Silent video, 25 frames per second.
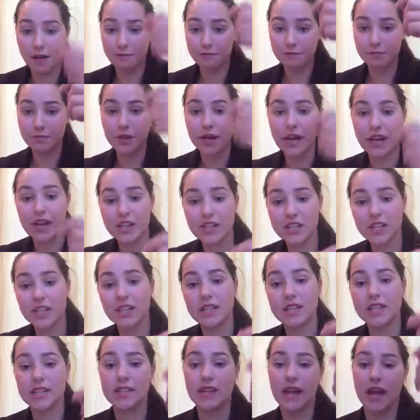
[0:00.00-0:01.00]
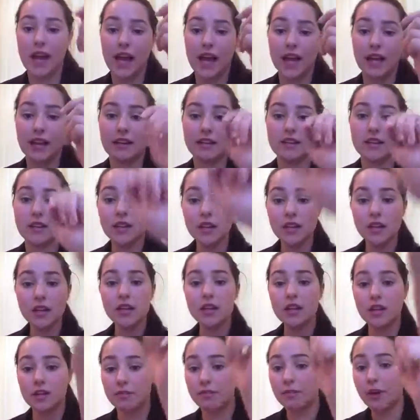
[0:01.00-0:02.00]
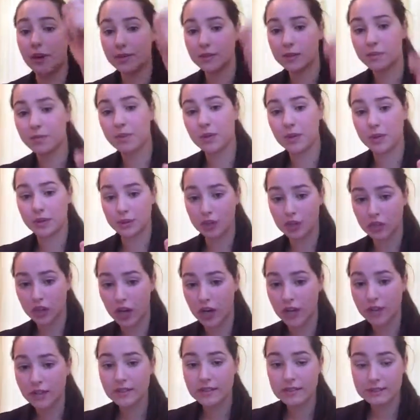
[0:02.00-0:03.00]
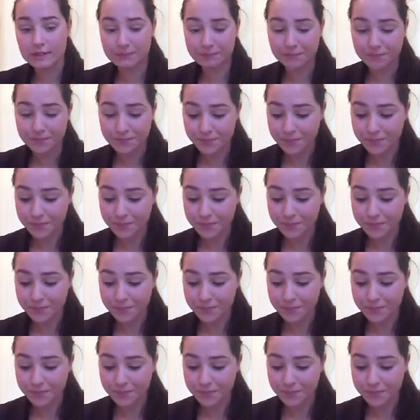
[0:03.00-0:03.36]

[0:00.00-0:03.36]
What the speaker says: branches and multiple trunks.